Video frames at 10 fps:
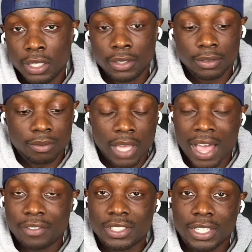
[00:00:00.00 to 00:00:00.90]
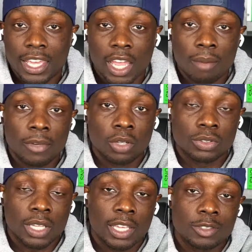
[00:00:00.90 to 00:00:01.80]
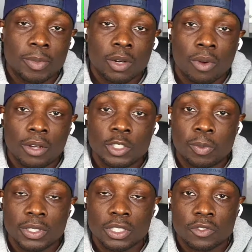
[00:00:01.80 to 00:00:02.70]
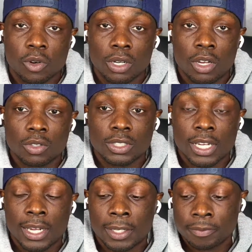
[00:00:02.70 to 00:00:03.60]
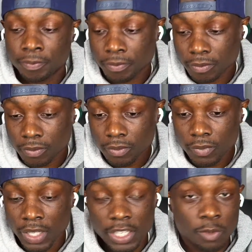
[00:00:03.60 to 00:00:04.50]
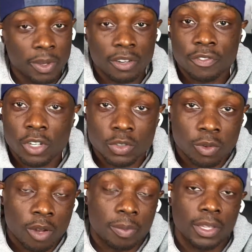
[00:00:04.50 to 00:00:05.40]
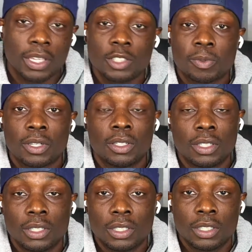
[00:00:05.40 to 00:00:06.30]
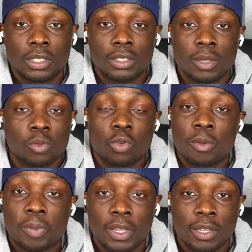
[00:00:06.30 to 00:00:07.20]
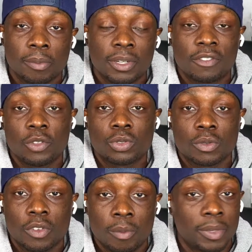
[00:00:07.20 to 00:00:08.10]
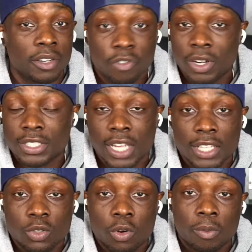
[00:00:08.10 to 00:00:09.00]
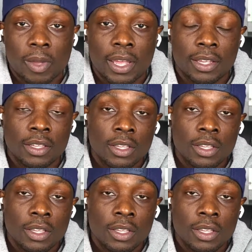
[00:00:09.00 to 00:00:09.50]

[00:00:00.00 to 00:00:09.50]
And obviously Cam knows that. He's been around this business for a long time. He's been a first-round pick. He's been a number one pick and been a franchise quarterback.